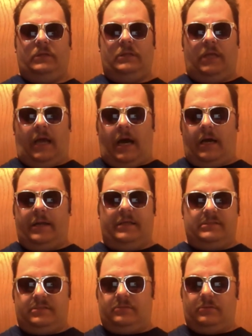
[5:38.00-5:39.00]
the
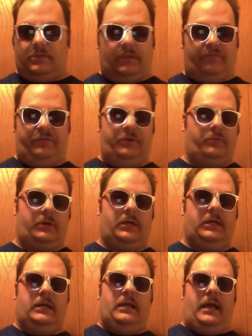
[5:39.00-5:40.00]
audience, the
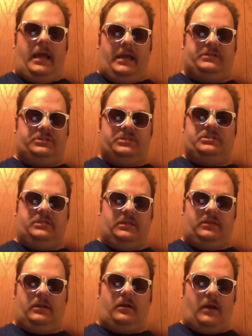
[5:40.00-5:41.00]
viewer, has to
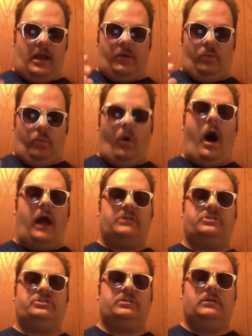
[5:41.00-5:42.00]
sit there and
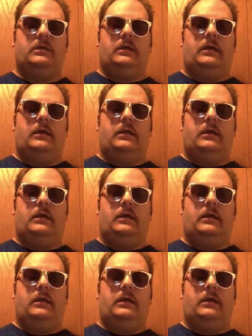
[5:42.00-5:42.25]
watch